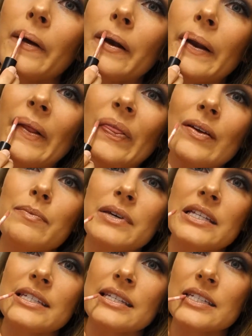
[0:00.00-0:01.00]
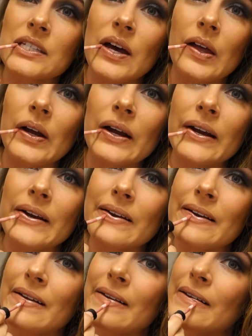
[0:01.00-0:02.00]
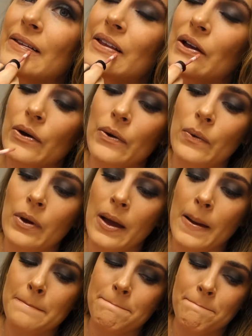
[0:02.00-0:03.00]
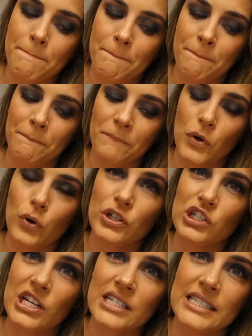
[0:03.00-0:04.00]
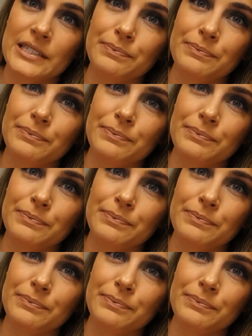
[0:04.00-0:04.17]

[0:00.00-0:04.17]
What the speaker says: nothing beats this color. It's just so gorgeous.